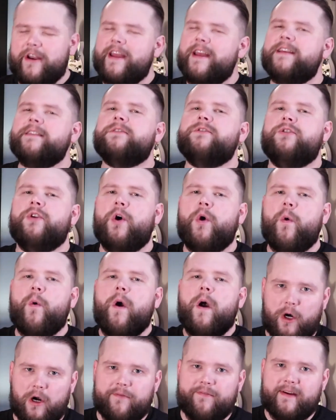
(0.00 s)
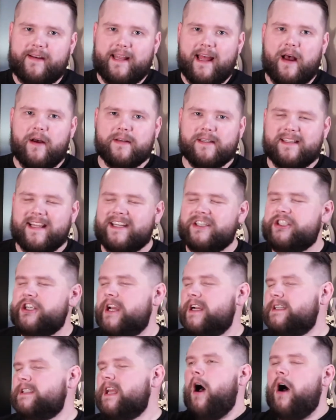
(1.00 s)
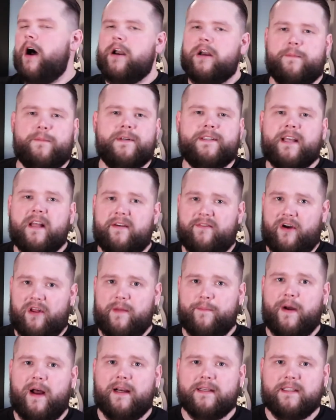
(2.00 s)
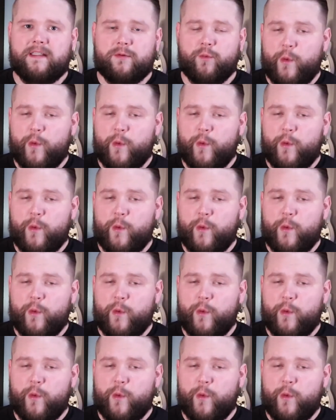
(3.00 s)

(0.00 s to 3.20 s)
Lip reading: is no perfect house that checks 100% of all the boxes.